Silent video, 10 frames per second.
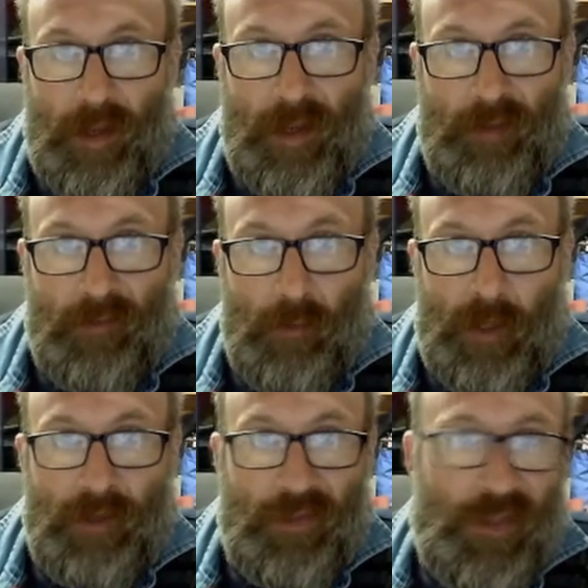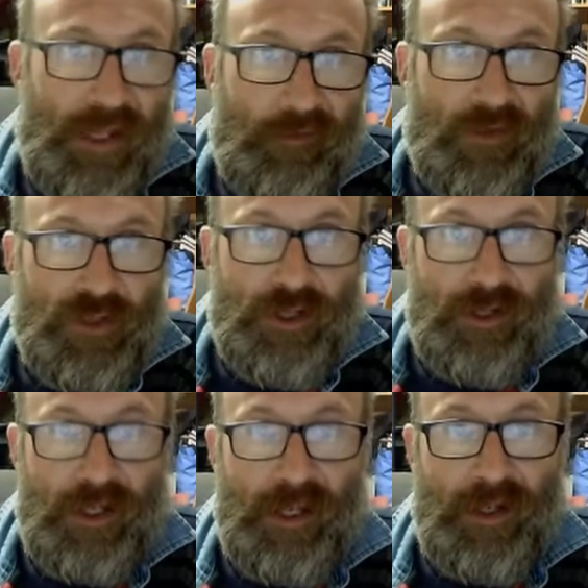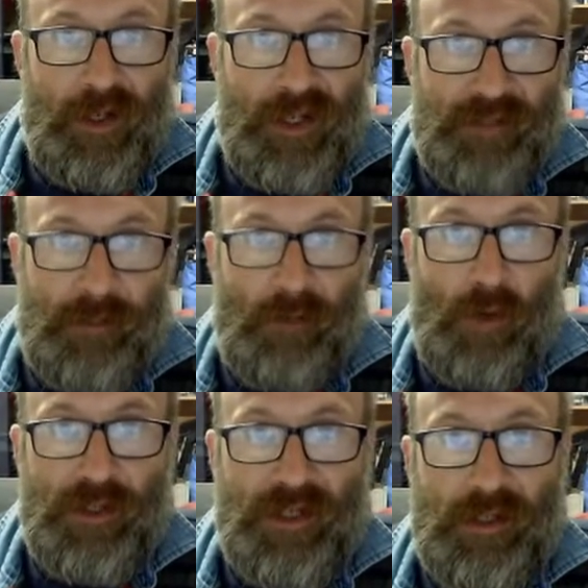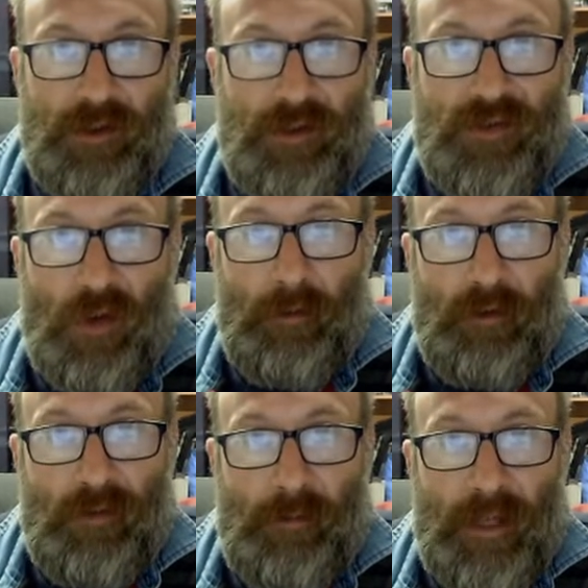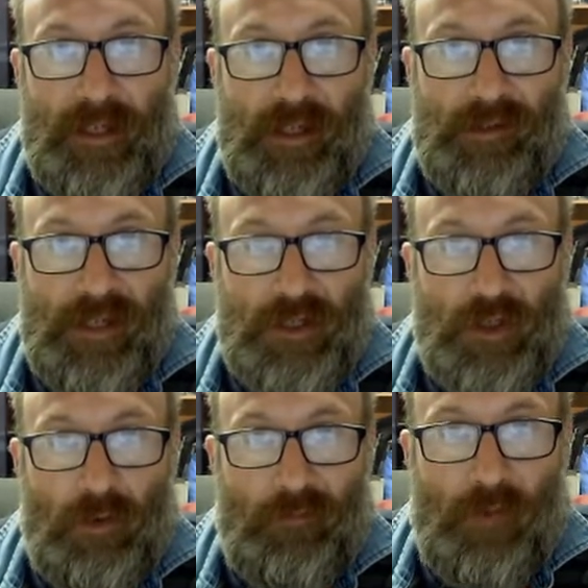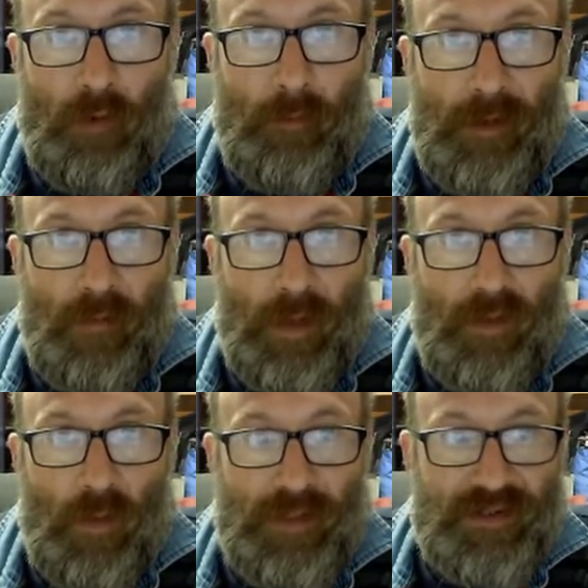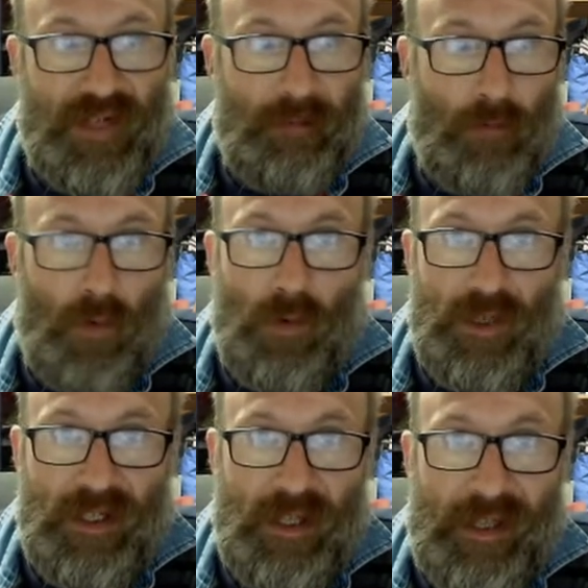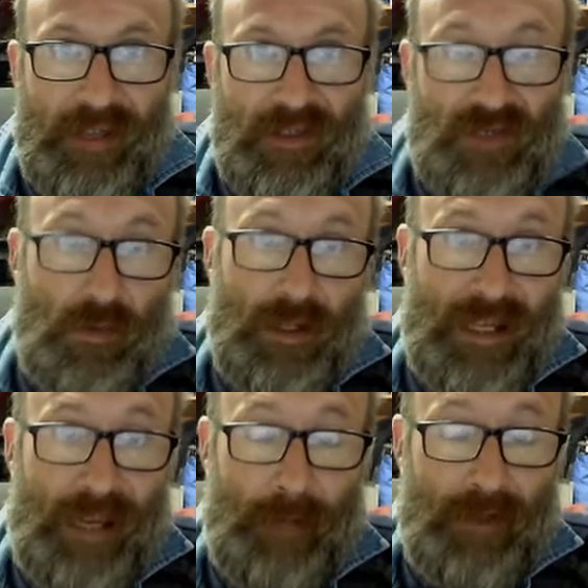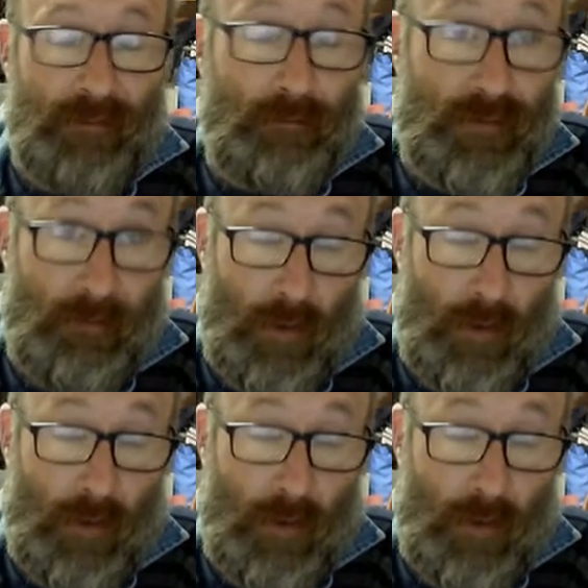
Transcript: G'day everyone, thank you for tuning in. It is BYT News time here at the Backyard Tech Channel for midweek Wednesday morning, and this one came in to